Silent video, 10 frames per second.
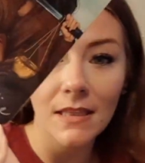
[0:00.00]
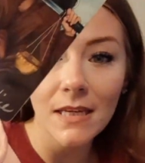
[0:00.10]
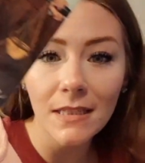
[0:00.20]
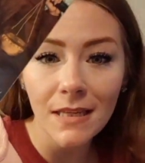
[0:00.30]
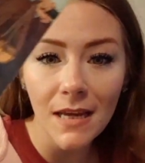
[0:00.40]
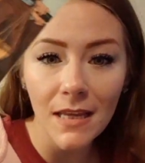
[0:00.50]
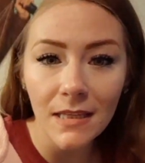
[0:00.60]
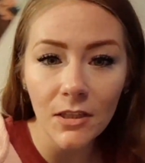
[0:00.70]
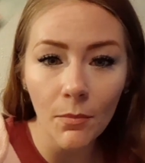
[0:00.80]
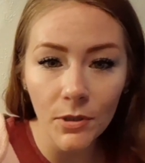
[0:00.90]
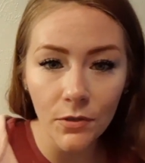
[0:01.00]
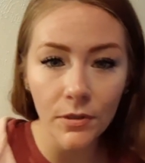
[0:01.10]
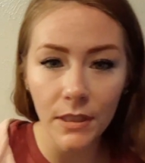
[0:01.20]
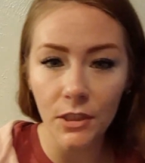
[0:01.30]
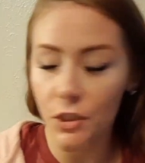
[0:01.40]
This
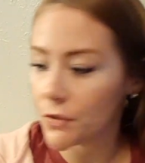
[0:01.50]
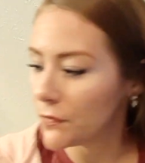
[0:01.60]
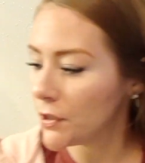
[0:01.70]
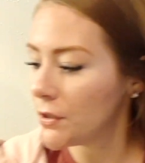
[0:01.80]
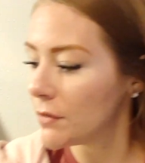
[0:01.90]
opportunity is just for you.